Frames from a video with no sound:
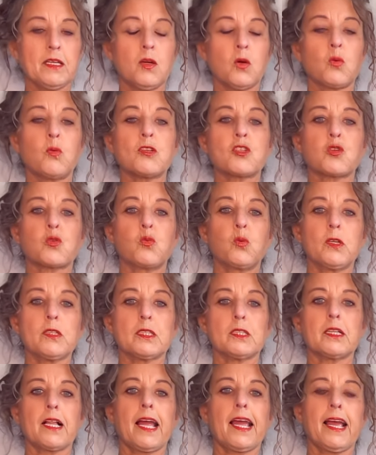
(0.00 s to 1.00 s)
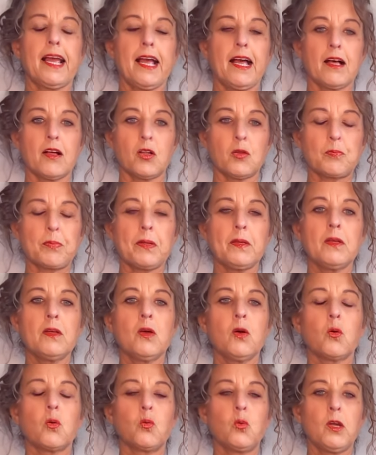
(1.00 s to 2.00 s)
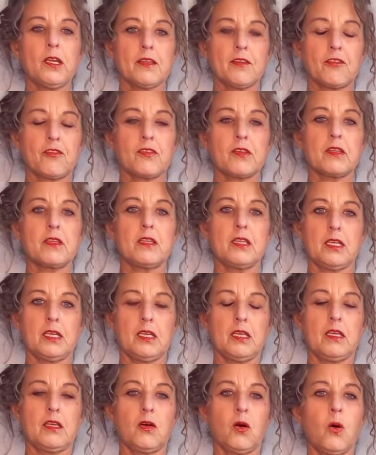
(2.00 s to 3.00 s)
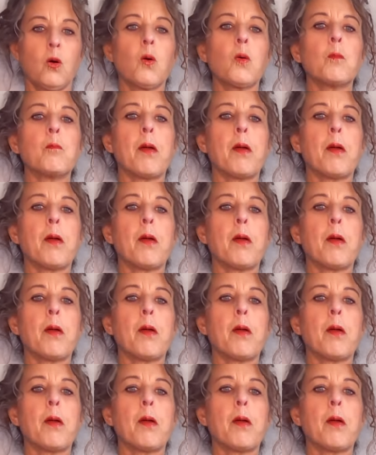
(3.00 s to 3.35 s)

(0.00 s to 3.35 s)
which will help with the home